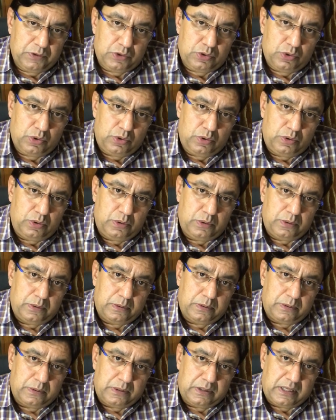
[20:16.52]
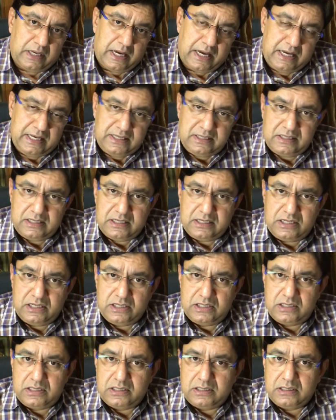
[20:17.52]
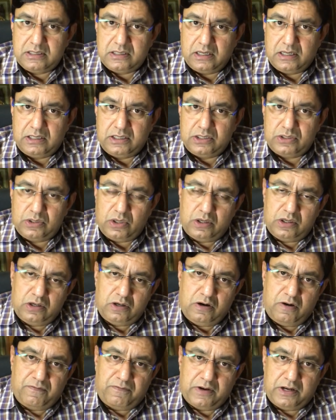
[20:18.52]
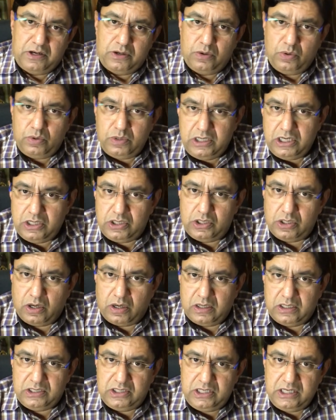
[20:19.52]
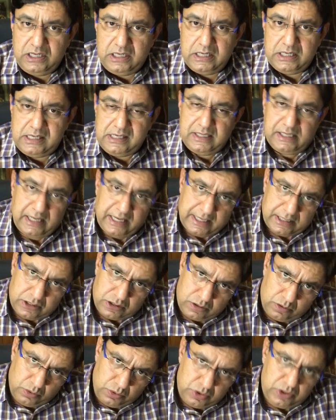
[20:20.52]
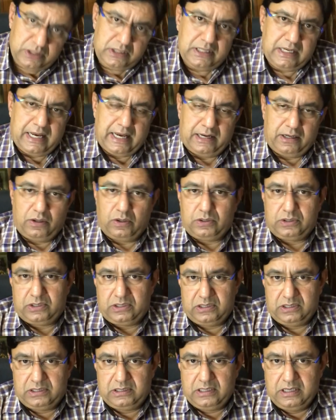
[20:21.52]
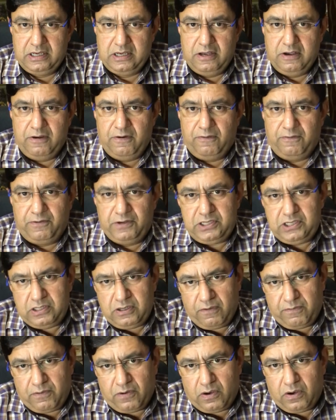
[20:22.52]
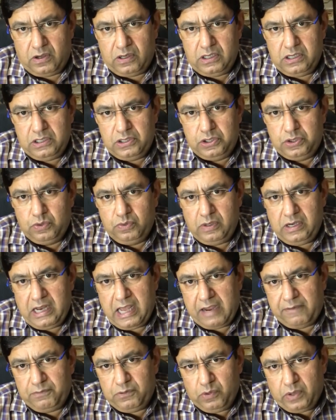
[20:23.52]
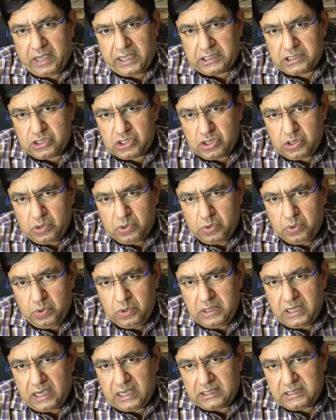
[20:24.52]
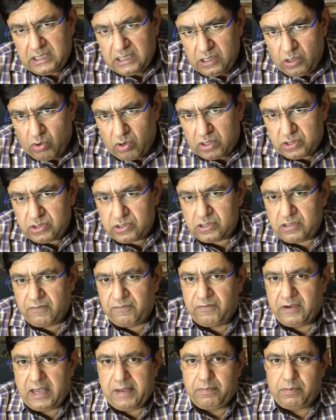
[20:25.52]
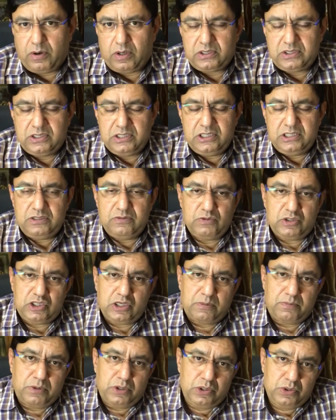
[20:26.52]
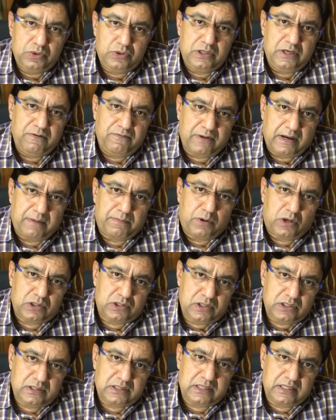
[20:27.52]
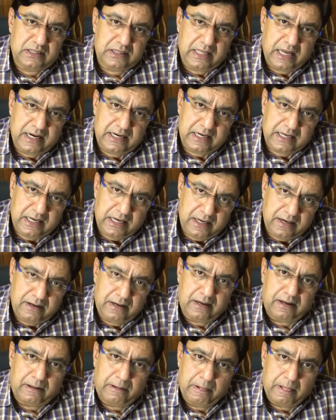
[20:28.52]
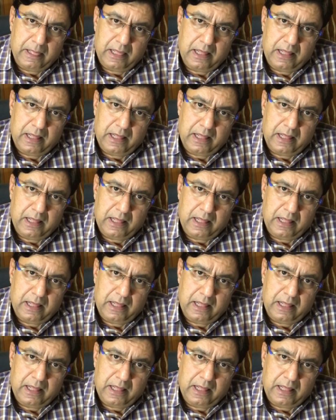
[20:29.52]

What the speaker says: So as it is a disorder of unknown etiology, it is an exclusion diagnosis. First of all, you will have to exclude other causes of fibrosis which are producing fibrosis in that area.